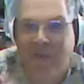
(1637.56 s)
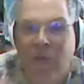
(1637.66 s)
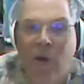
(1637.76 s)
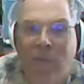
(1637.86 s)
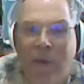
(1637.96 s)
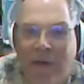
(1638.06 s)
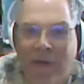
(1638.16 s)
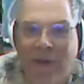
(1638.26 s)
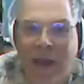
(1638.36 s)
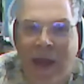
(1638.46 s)
no
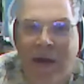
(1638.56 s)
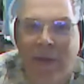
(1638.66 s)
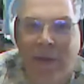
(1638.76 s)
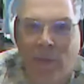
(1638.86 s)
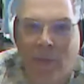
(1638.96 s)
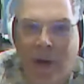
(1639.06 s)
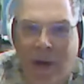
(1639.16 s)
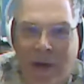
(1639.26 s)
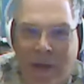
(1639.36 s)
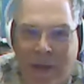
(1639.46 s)
rights to any of the work
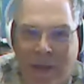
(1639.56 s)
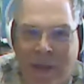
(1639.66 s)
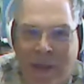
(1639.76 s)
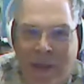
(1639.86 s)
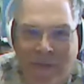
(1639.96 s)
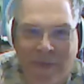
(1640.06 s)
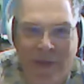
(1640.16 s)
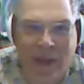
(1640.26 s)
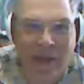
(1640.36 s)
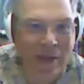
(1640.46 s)
that you've
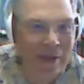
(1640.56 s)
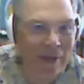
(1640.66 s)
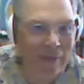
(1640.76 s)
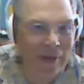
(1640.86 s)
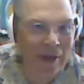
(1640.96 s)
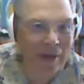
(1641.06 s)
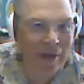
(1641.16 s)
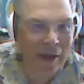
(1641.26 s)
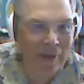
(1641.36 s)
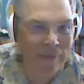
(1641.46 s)
that you've uh,
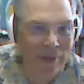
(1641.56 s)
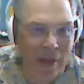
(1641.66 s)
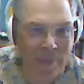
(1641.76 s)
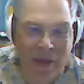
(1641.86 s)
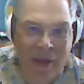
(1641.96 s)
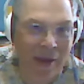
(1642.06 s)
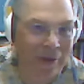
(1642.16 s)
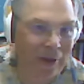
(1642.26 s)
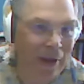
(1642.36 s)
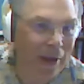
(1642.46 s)
done for them
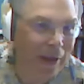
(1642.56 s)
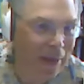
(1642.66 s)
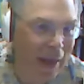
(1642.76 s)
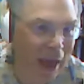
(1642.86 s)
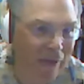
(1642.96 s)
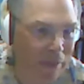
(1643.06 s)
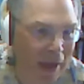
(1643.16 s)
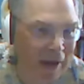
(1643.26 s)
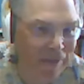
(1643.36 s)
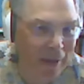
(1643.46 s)
because they haven't
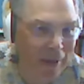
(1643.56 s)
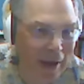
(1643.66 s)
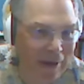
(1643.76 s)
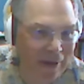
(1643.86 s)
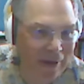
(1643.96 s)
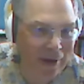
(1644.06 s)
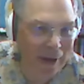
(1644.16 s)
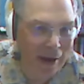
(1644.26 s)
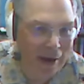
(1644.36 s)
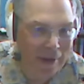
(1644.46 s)
paid for the licensing
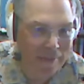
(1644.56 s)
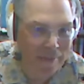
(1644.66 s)
on it.